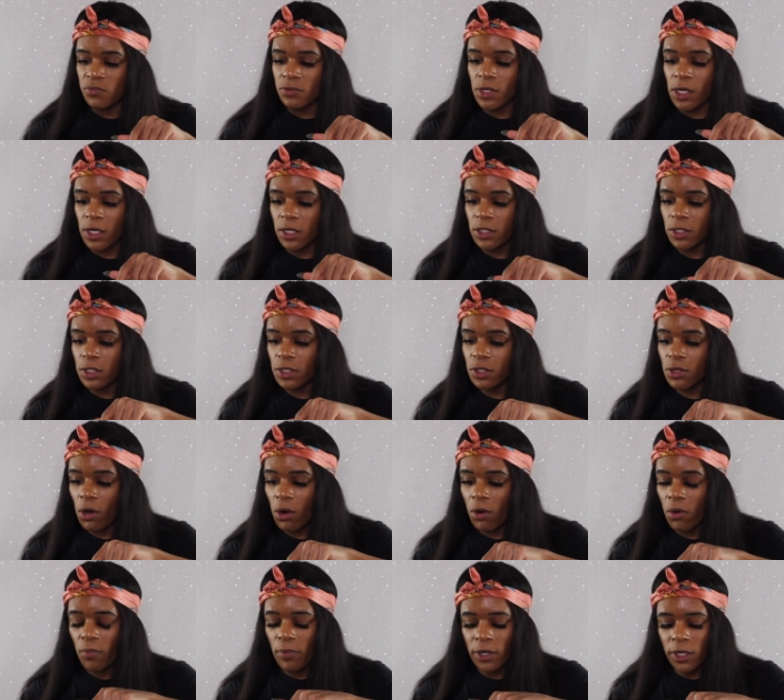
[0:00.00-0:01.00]
This
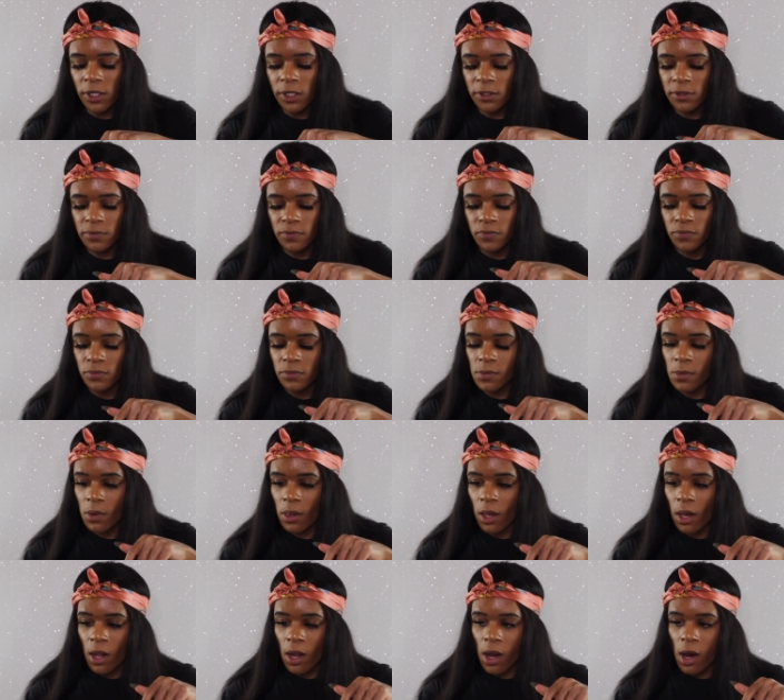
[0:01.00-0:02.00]
soba.
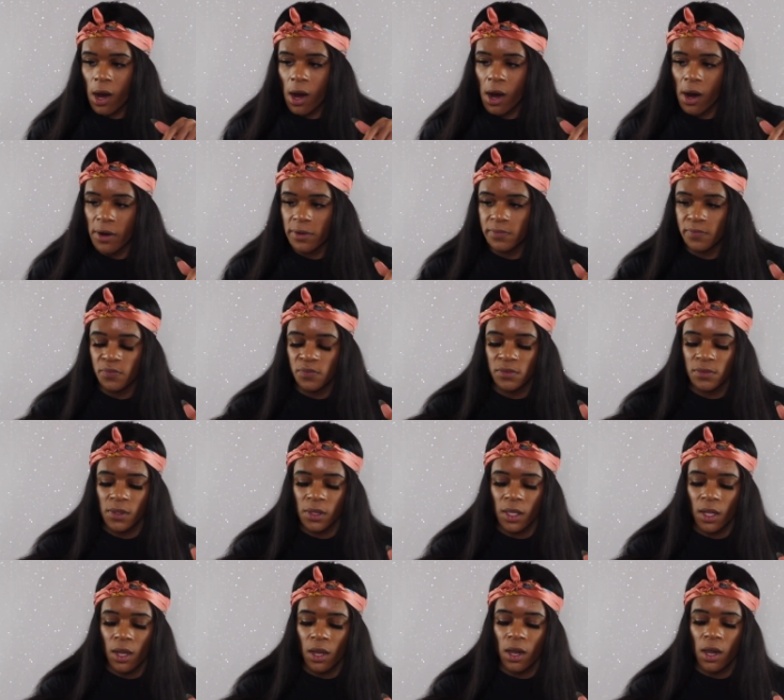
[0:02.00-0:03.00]
I
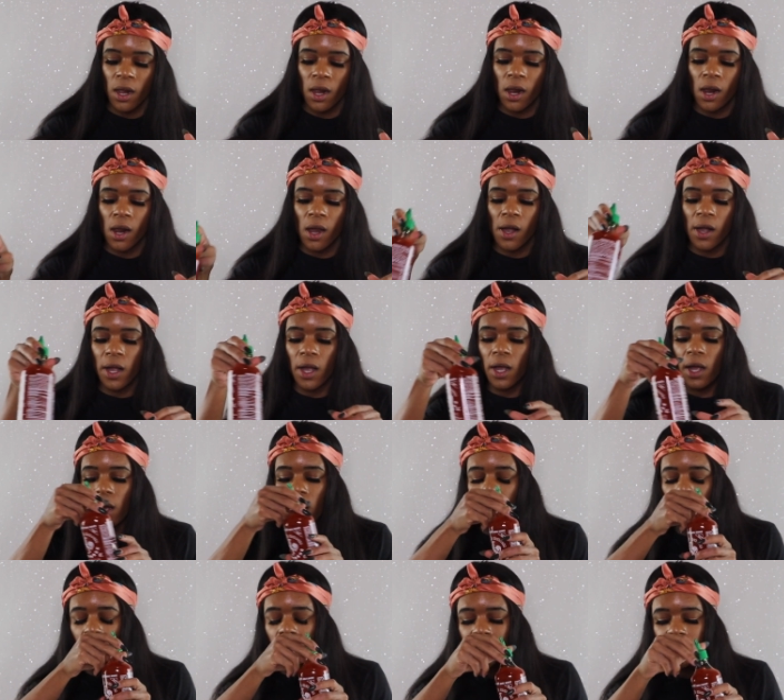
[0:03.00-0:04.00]

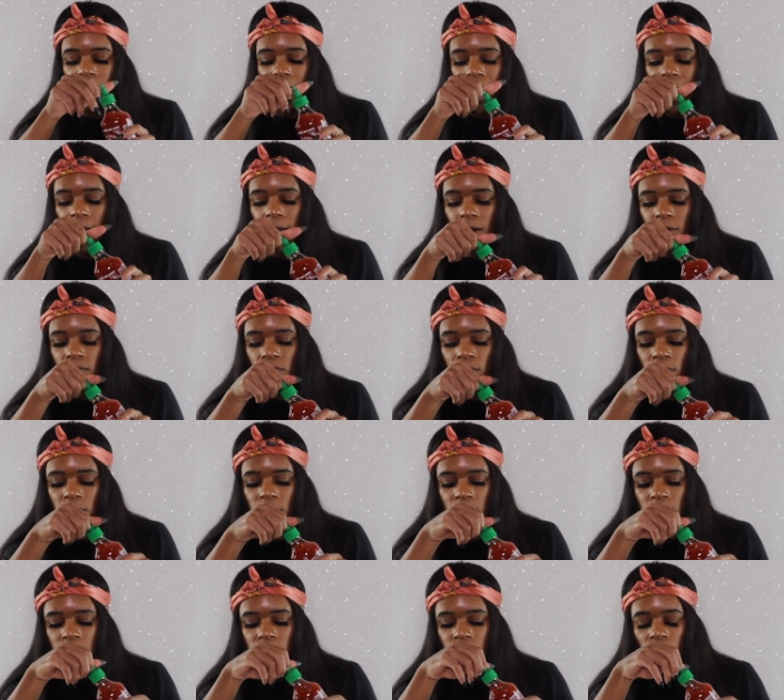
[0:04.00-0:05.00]
wish I had it for
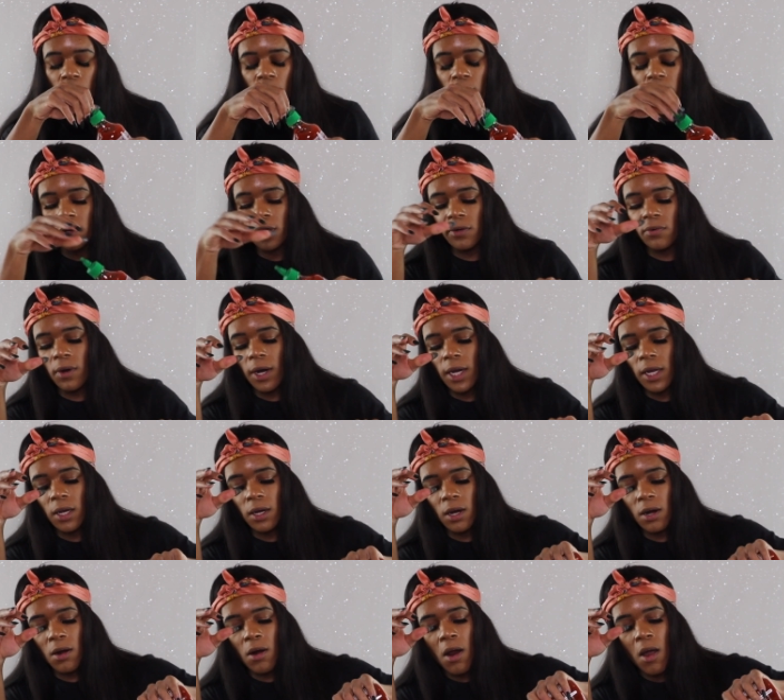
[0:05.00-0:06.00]
this soba right
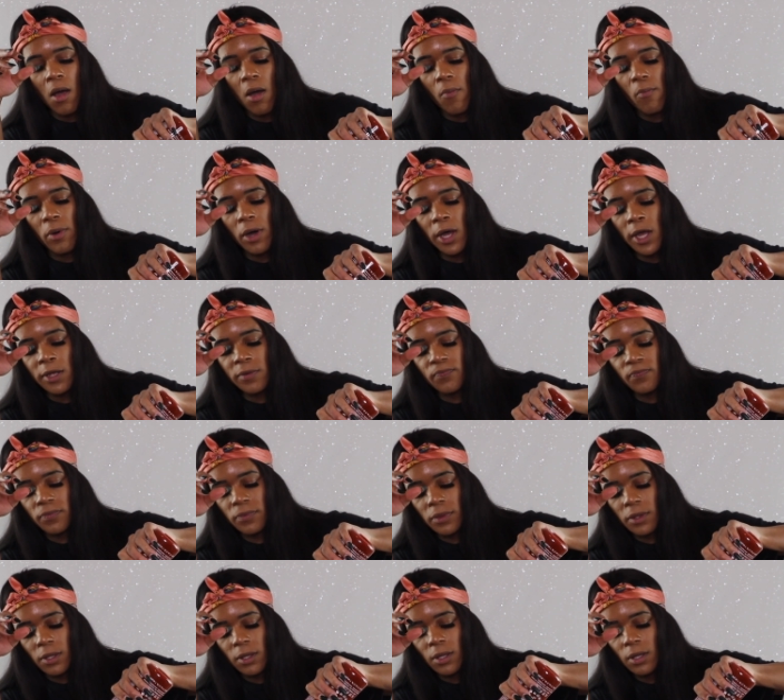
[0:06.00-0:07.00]
here. But
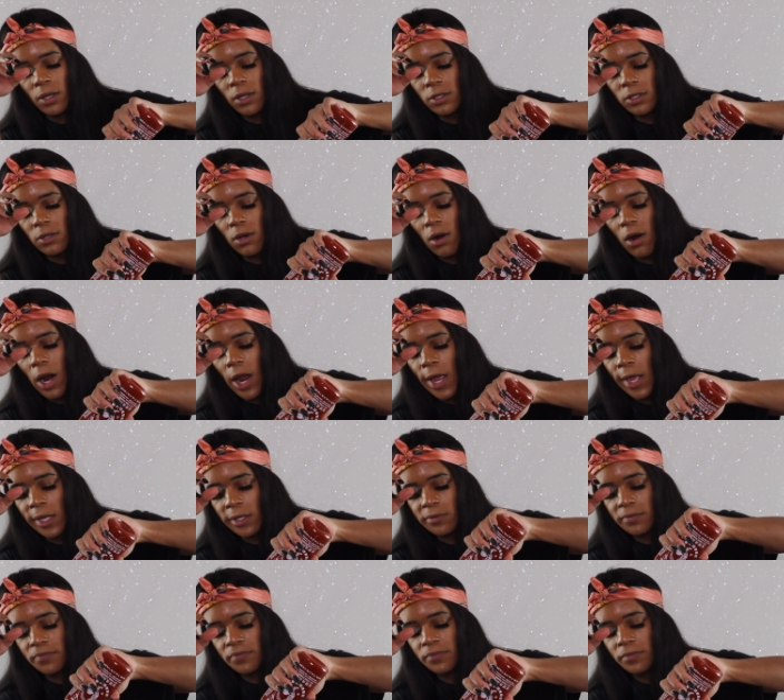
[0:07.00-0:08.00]
it's alright.